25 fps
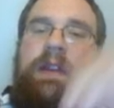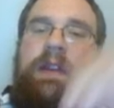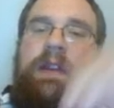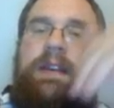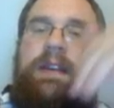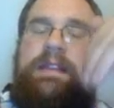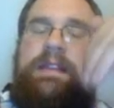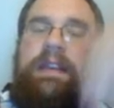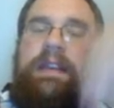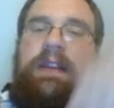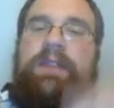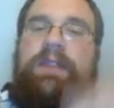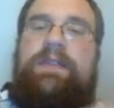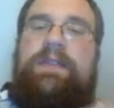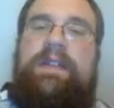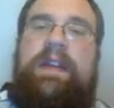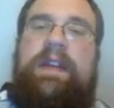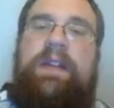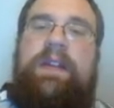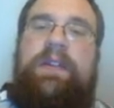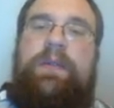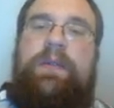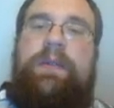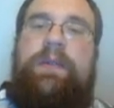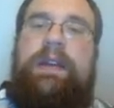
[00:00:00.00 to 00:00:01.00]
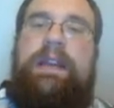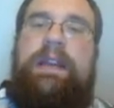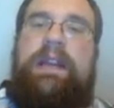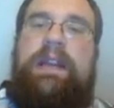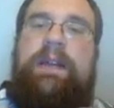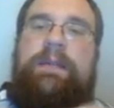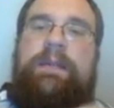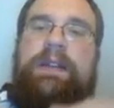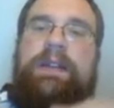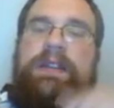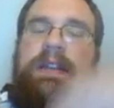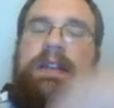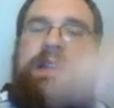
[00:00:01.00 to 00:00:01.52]
because then he goes down to 1
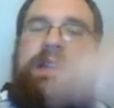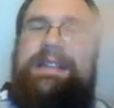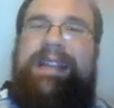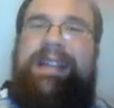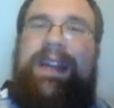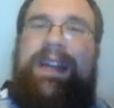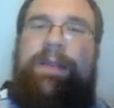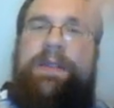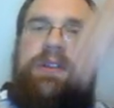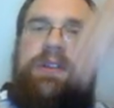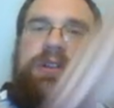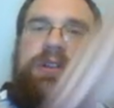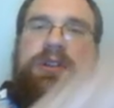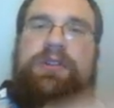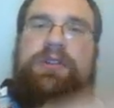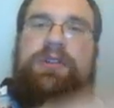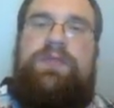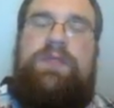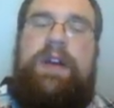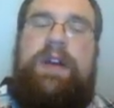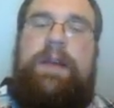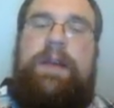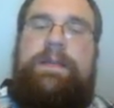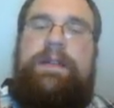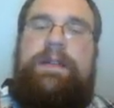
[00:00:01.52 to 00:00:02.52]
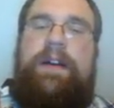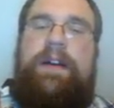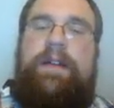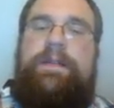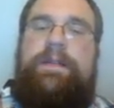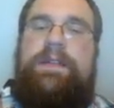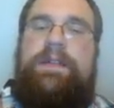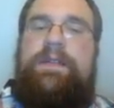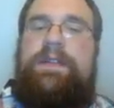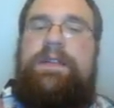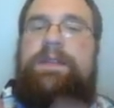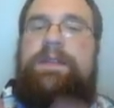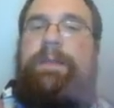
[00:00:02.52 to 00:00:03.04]
damage and his damage just drops off.
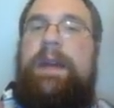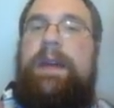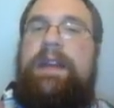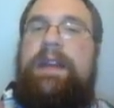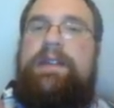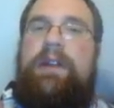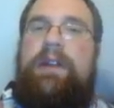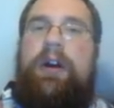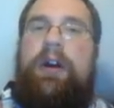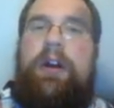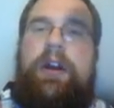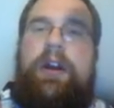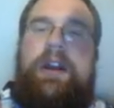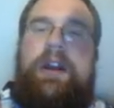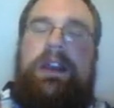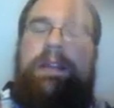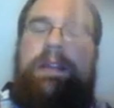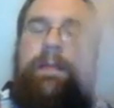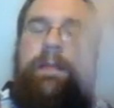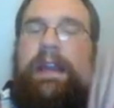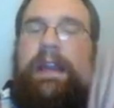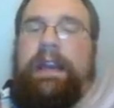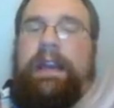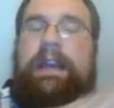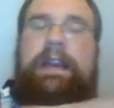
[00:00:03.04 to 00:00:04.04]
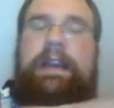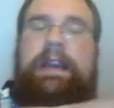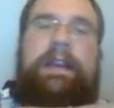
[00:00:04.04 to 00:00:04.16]
So it spikes hard at the beginning